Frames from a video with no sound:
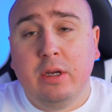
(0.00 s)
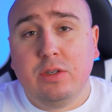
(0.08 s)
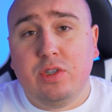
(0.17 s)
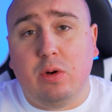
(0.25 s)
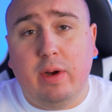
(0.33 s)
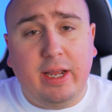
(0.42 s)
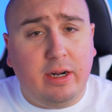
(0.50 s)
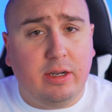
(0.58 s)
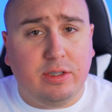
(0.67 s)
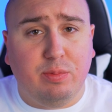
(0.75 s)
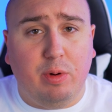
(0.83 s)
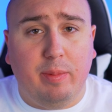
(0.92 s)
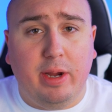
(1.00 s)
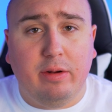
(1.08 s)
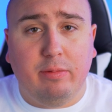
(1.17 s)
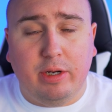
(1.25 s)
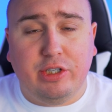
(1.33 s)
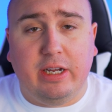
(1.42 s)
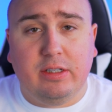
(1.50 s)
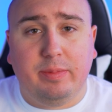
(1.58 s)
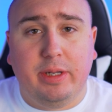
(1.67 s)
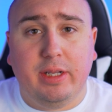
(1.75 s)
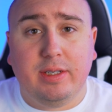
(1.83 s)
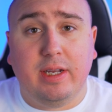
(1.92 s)
So I had a customer of mine reach out to
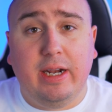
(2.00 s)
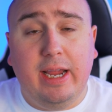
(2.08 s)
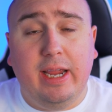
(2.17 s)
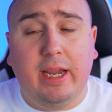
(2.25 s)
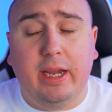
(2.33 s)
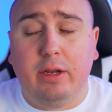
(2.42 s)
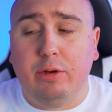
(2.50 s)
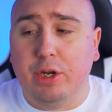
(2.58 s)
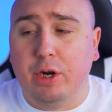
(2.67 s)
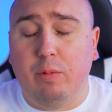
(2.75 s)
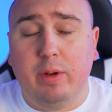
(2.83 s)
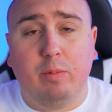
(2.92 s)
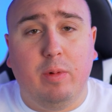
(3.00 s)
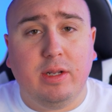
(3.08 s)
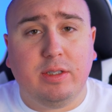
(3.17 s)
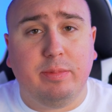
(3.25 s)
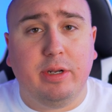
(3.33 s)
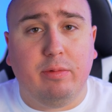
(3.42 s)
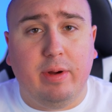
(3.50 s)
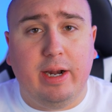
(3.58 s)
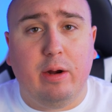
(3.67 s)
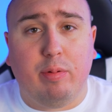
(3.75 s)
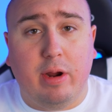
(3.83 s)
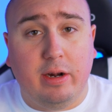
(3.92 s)
me and they said, hey, you know, we want somebody to write
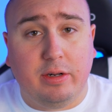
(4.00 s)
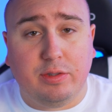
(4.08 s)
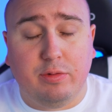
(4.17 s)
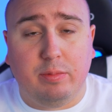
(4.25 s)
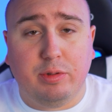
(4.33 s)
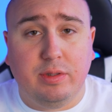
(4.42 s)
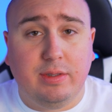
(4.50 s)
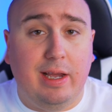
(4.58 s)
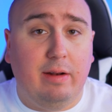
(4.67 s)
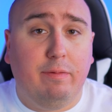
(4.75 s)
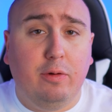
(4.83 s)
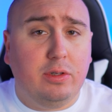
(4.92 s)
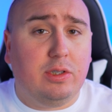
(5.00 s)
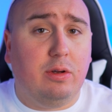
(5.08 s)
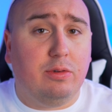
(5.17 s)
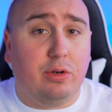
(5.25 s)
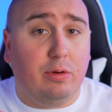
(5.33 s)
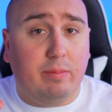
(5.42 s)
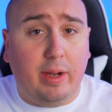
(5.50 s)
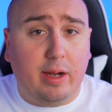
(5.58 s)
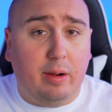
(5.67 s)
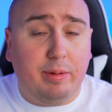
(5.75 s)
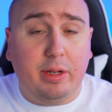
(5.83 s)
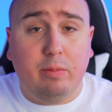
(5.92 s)
our product descriptions. And full disclosure, my
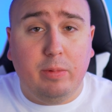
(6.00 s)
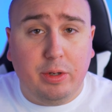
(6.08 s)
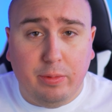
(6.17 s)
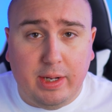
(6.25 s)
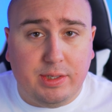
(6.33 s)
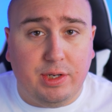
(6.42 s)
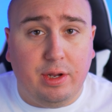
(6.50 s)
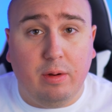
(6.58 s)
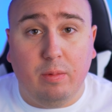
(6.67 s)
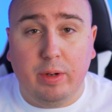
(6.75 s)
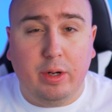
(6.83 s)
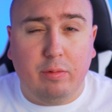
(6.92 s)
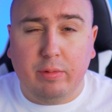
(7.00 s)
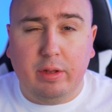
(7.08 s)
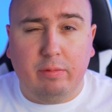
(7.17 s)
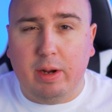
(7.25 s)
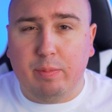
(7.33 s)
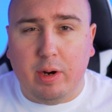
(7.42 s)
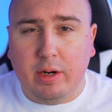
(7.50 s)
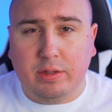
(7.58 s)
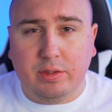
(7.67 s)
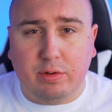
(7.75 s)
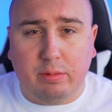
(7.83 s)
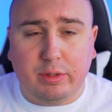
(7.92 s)
company, we do SEO. We don't really write product
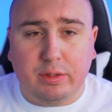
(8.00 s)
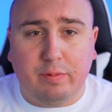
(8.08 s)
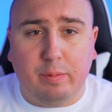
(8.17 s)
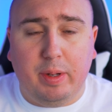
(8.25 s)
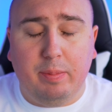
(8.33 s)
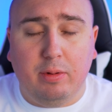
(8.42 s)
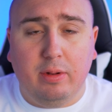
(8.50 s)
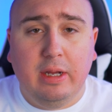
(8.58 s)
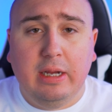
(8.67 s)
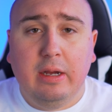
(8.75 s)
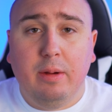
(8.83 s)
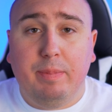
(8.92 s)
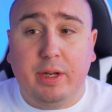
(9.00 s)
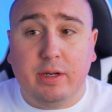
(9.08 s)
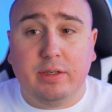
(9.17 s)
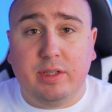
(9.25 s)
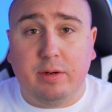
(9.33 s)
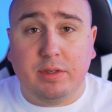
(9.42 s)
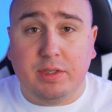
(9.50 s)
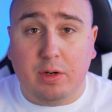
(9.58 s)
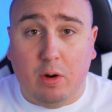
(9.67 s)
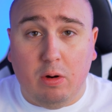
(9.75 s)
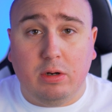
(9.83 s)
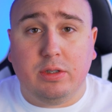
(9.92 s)
descriptions for people because there is an
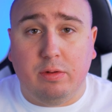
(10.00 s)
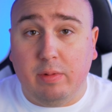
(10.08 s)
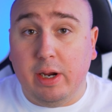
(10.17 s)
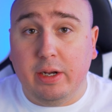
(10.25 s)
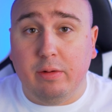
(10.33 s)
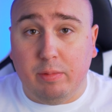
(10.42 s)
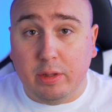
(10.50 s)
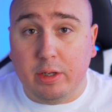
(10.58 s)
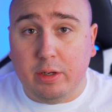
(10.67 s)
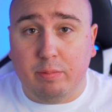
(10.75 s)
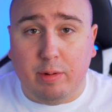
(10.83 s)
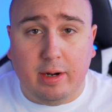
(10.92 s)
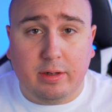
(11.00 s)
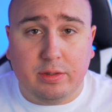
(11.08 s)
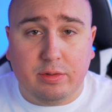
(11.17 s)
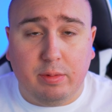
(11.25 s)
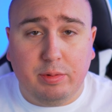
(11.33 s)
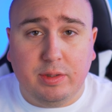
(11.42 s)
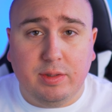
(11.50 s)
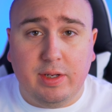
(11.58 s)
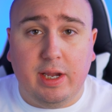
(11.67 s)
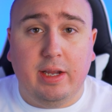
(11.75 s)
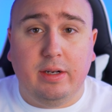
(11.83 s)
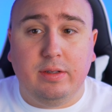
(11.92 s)
art to writing really good product descriptions.
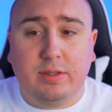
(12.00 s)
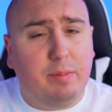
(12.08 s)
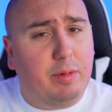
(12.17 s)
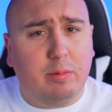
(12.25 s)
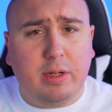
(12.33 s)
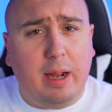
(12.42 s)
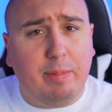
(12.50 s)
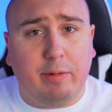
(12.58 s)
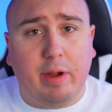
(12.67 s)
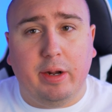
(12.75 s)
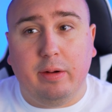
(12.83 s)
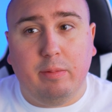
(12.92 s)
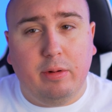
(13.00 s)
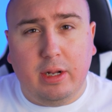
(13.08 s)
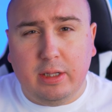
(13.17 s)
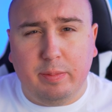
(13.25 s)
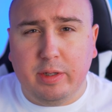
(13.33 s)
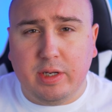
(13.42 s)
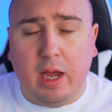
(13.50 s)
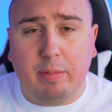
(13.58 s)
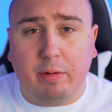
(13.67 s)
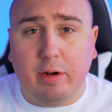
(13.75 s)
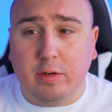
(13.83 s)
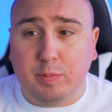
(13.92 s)
And same thing with copywriting. We're not the best
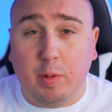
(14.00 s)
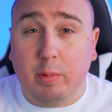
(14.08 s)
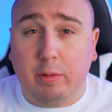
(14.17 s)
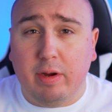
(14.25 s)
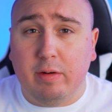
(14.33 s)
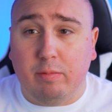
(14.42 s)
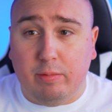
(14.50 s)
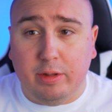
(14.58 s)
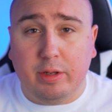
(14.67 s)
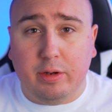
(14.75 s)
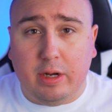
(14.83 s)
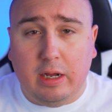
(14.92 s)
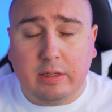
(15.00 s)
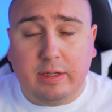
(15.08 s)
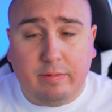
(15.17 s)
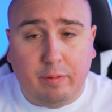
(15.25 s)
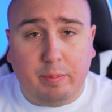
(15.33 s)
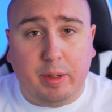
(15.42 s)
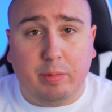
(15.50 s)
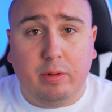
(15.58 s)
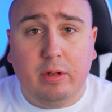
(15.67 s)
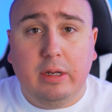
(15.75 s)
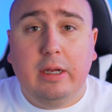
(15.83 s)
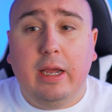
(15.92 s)
copywriters, but we write really good content for
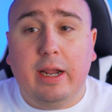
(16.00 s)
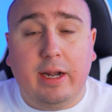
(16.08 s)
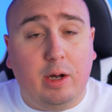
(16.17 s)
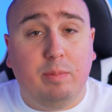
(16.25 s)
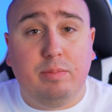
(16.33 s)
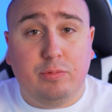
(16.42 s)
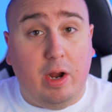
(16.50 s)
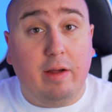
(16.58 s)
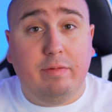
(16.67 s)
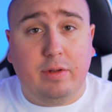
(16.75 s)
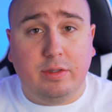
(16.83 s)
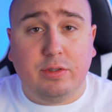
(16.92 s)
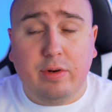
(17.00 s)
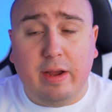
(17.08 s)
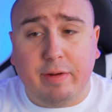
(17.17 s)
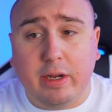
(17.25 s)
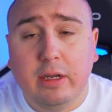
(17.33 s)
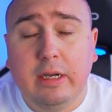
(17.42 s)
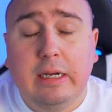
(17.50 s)
people and help drive tons of traffic.